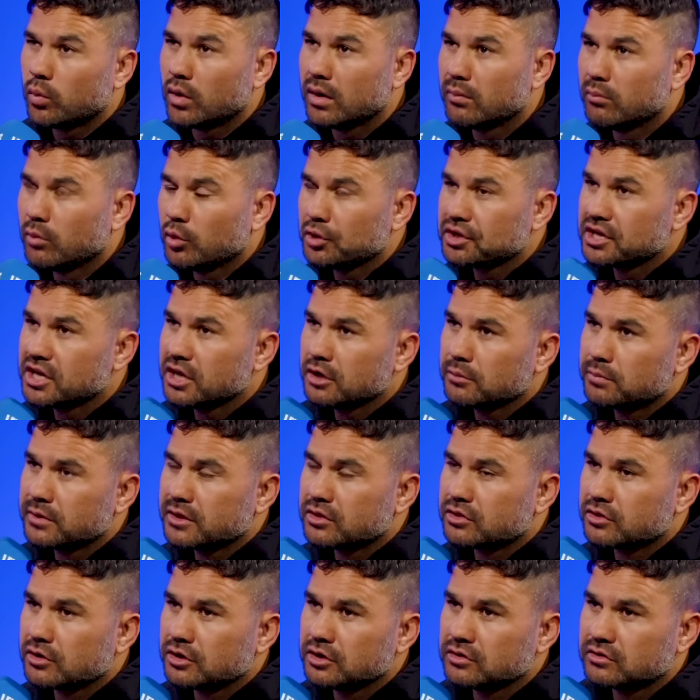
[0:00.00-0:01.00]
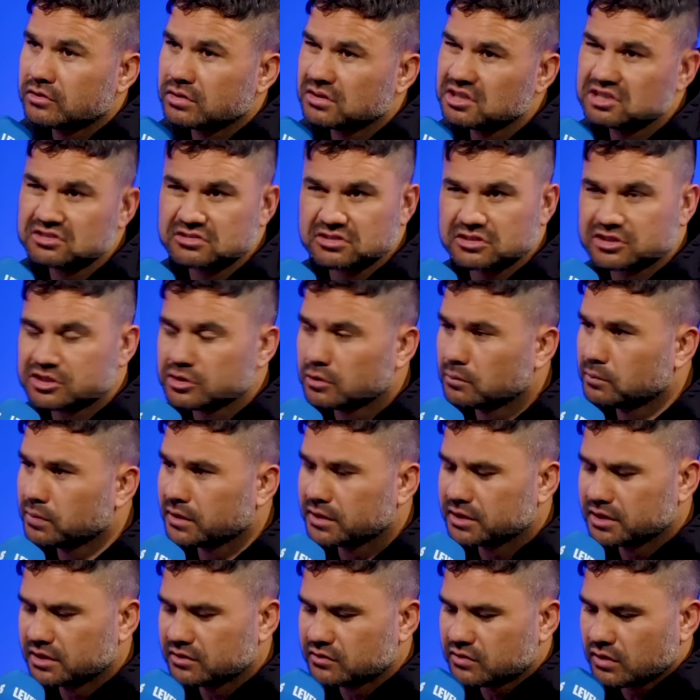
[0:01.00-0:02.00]
One more year, he'll be 32. Still
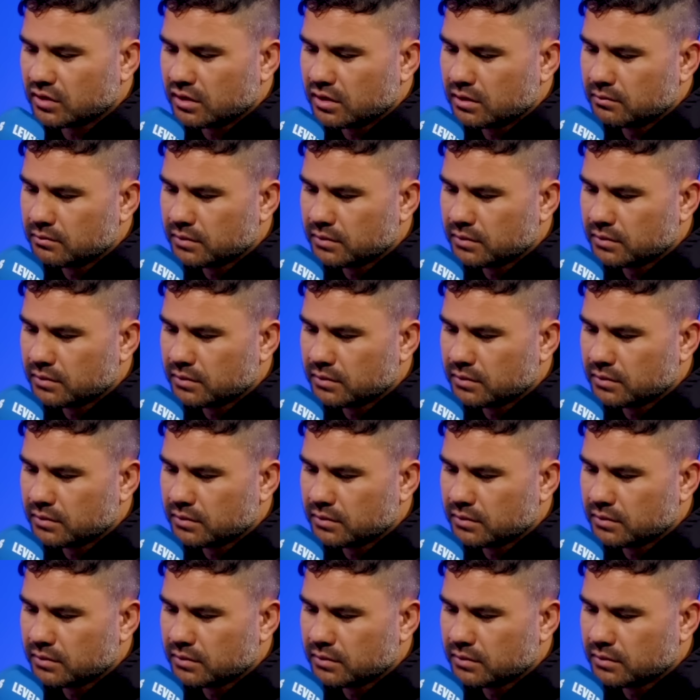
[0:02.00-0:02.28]
plenty of time.